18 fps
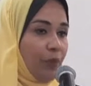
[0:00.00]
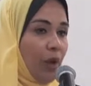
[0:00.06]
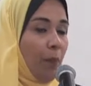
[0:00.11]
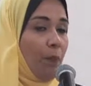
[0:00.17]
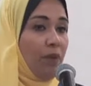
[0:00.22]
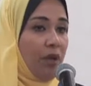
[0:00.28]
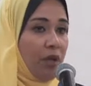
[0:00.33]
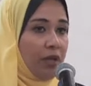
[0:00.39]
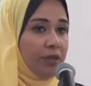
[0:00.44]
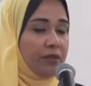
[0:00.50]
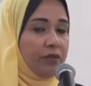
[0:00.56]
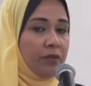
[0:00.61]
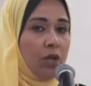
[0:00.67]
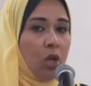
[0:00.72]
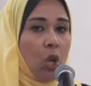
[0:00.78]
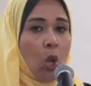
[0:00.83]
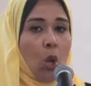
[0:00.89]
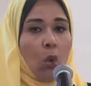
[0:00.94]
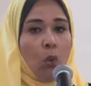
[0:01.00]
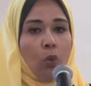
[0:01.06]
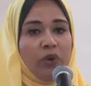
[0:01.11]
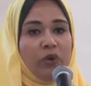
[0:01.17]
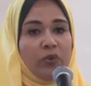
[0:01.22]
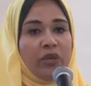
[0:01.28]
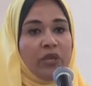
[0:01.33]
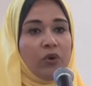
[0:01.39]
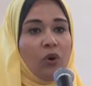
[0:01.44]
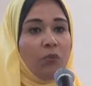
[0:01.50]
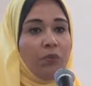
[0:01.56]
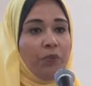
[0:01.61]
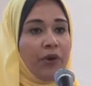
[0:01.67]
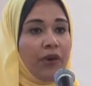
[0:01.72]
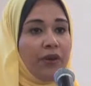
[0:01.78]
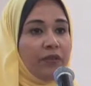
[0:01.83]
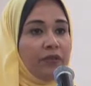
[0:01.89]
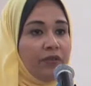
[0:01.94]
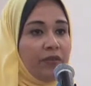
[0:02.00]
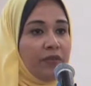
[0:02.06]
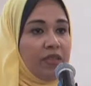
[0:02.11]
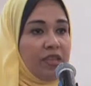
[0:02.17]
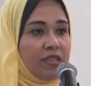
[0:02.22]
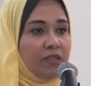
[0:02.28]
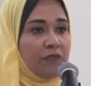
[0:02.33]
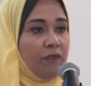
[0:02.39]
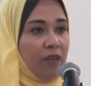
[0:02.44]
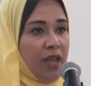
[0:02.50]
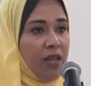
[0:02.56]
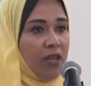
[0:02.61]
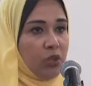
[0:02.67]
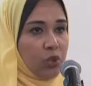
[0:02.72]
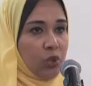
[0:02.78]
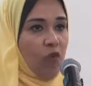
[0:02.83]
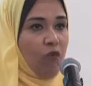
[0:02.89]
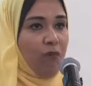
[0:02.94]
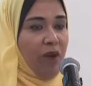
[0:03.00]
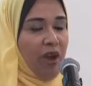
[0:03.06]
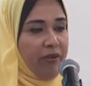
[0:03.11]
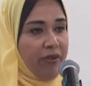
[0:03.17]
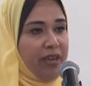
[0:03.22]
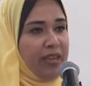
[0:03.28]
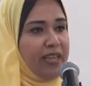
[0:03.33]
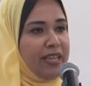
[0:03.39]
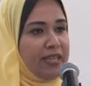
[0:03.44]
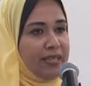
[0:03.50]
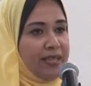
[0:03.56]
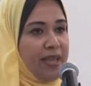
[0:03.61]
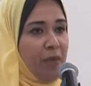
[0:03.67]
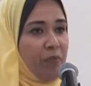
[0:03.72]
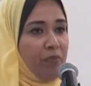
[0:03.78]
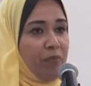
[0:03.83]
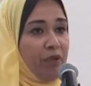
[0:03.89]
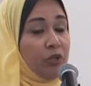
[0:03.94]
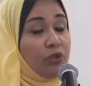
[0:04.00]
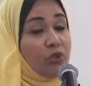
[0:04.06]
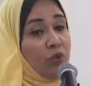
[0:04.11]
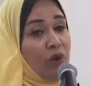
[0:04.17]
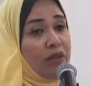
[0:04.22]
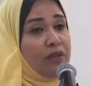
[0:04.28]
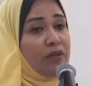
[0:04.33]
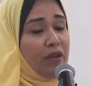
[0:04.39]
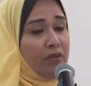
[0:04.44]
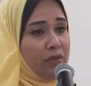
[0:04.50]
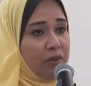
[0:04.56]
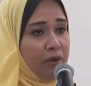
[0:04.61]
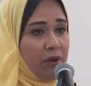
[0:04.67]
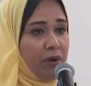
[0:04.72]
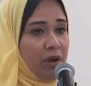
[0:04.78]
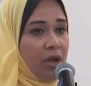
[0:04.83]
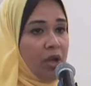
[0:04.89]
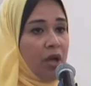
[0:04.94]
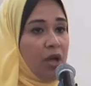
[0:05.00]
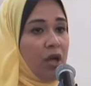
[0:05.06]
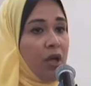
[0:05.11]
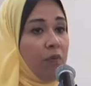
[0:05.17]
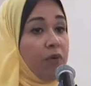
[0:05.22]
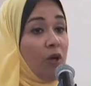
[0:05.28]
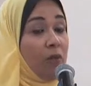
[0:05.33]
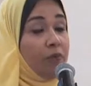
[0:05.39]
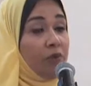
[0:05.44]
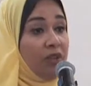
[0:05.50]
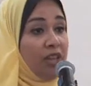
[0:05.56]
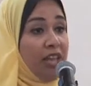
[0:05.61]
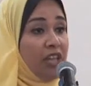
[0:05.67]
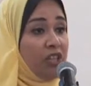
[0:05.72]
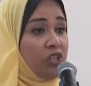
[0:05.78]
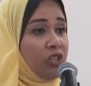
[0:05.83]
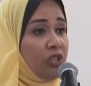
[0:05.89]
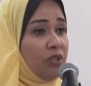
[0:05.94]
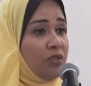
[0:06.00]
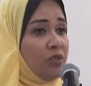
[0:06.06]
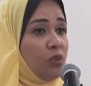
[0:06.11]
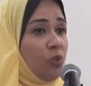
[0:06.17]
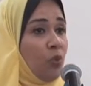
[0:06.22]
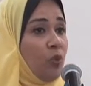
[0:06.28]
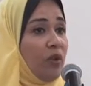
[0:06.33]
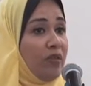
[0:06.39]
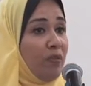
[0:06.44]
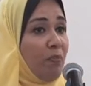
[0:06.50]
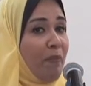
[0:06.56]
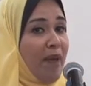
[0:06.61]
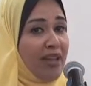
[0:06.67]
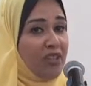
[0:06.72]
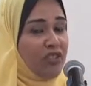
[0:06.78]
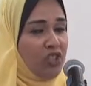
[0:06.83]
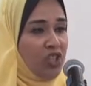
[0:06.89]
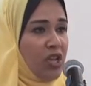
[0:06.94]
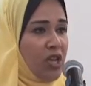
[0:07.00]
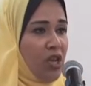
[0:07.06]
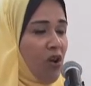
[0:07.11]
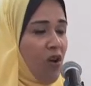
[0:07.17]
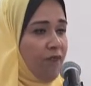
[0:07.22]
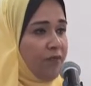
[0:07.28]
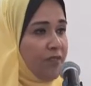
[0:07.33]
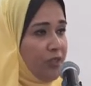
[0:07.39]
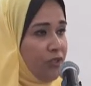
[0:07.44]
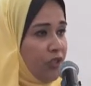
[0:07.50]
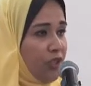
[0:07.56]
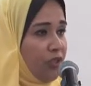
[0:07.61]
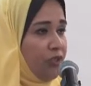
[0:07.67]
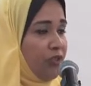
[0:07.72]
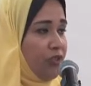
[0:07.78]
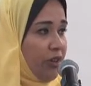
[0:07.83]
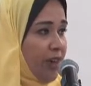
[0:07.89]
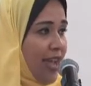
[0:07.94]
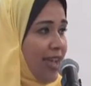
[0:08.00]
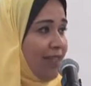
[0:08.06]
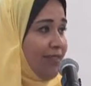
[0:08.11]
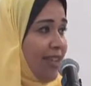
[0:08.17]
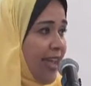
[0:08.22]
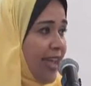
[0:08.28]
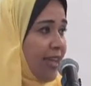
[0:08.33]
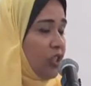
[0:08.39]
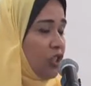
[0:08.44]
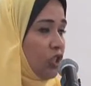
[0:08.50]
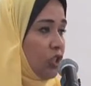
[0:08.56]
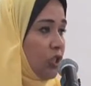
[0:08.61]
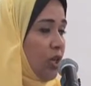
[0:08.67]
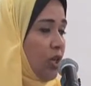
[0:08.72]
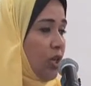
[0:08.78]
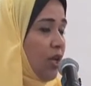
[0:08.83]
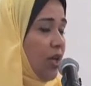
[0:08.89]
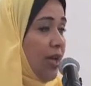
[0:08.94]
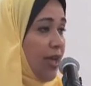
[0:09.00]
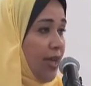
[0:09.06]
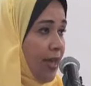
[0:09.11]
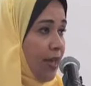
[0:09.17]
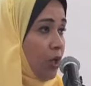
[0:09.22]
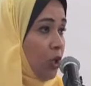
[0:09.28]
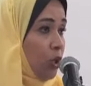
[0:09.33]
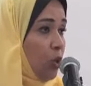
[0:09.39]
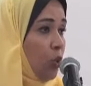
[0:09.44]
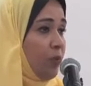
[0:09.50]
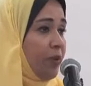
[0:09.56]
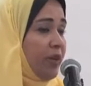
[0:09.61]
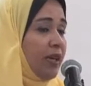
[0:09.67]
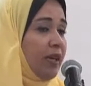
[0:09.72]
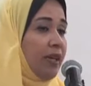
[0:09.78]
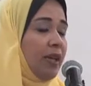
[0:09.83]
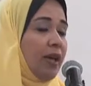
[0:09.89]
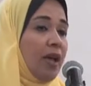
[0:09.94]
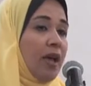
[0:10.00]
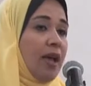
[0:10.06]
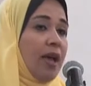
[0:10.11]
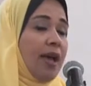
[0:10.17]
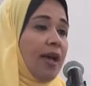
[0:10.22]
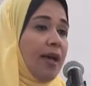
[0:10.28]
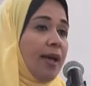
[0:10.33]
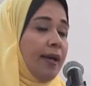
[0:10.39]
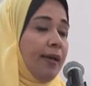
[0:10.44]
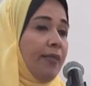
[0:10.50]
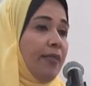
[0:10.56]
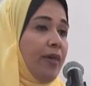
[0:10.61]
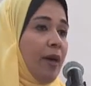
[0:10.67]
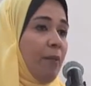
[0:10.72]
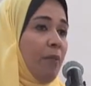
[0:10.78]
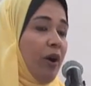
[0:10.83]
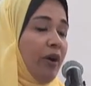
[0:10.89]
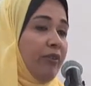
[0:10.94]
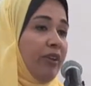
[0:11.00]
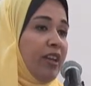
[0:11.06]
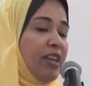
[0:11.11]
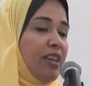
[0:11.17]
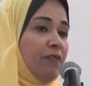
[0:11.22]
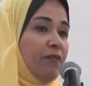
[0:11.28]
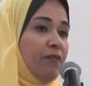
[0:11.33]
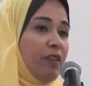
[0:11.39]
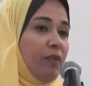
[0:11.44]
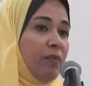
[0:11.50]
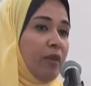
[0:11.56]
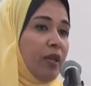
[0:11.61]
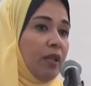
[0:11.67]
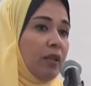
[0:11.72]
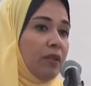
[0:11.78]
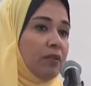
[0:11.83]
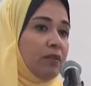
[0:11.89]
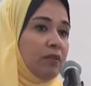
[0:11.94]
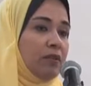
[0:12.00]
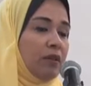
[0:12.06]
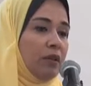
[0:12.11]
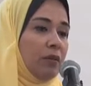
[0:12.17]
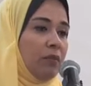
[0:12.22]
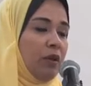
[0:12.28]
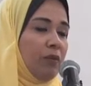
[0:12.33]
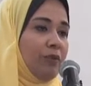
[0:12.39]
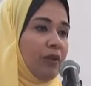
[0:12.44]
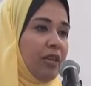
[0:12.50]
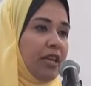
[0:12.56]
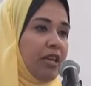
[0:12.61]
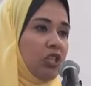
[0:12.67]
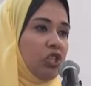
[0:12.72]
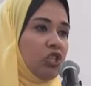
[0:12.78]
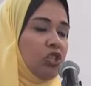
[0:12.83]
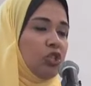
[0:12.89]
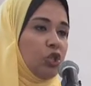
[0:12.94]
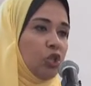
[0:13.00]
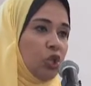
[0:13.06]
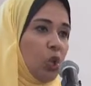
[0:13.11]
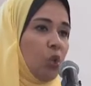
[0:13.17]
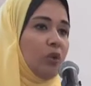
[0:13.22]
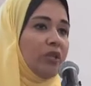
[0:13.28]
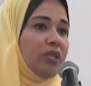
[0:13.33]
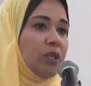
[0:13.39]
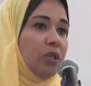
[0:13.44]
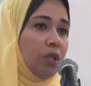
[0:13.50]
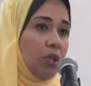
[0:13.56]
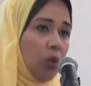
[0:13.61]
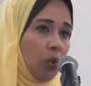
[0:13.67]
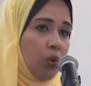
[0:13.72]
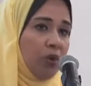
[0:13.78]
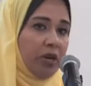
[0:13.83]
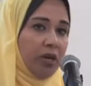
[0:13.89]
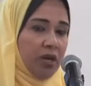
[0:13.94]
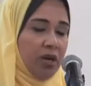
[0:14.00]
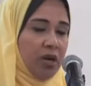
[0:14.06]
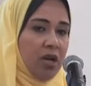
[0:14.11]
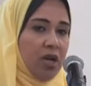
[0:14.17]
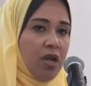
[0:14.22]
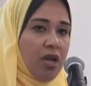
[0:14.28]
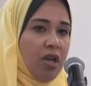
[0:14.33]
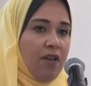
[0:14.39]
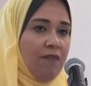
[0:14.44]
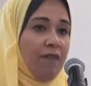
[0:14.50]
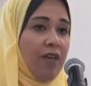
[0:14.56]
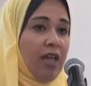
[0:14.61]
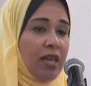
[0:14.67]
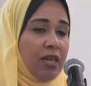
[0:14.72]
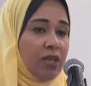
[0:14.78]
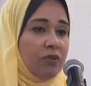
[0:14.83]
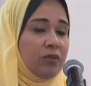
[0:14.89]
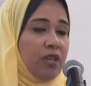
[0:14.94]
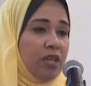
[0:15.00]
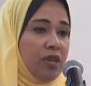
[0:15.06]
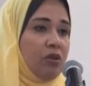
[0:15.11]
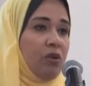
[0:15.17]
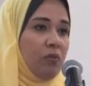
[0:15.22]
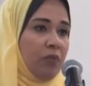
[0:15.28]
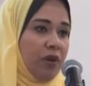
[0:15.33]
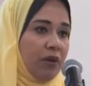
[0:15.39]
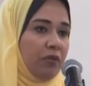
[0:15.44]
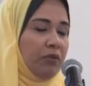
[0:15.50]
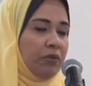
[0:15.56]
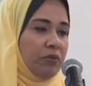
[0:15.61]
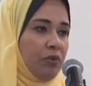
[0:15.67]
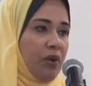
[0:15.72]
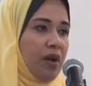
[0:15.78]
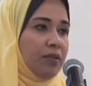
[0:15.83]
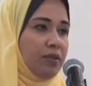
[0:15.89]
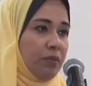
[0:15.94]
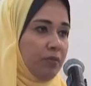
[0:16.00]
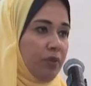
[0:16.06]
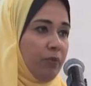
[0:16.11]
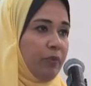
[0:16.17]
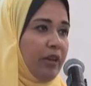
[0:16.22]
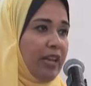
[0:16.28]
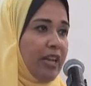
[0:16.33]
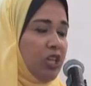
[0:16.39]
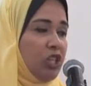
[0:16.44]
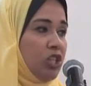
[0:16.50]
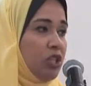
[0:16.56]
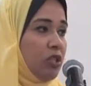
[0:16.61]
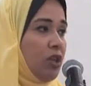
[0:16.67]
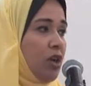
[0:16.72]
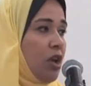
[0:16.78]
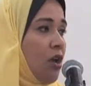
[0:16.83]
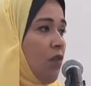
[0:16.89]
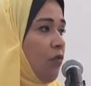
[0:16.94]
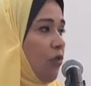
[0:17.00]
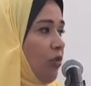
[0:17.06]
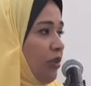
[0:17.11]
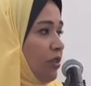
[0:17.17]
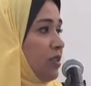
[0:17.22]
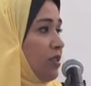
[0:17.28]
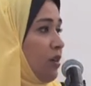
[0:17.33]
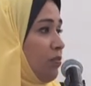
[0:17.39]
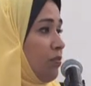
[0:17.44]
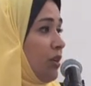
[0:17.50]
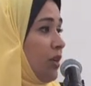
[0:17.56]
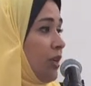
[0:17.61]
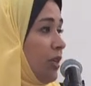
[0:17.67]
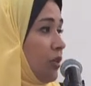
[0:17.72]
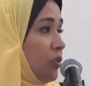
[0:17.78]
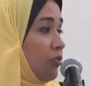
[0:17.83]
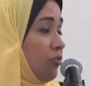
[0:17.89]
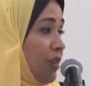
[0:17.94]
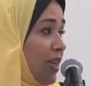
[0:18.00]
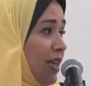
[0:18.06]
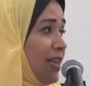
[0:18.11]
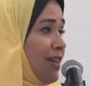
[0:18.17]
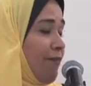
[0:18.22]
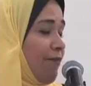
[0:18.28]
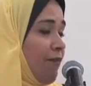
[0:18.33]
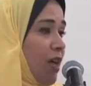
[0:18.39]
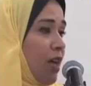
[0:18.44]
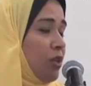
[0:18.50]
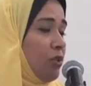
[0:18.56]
But when we compared these values of Bahraini sample to another populations with matching of the gender and age grouping, the Bahraini females population showed lower values in comparison to other population. For example, Australian